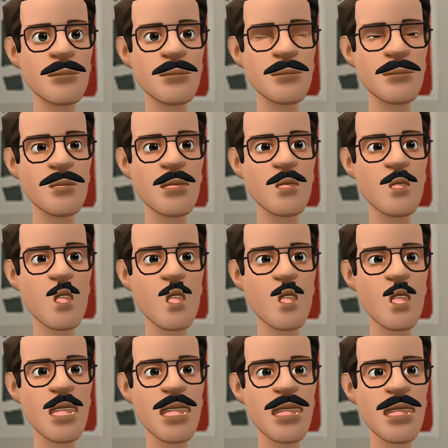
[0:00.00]
to
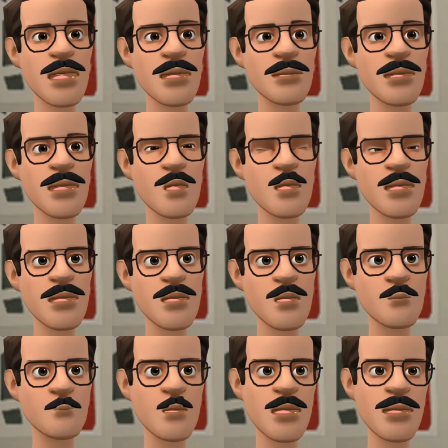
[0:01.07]
finding the writing a
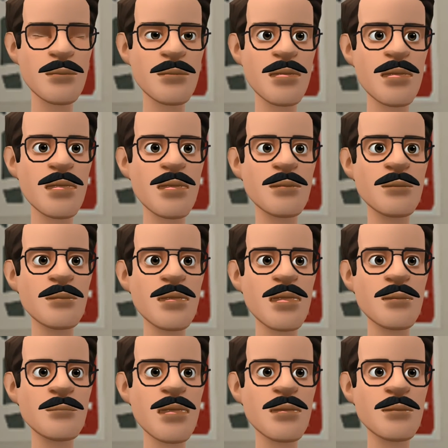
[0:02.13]
significant figures. So
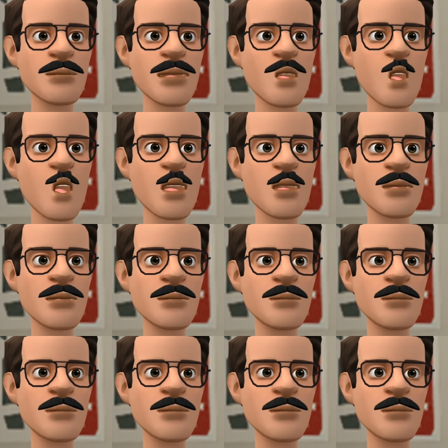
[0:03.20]
the rules, first one is,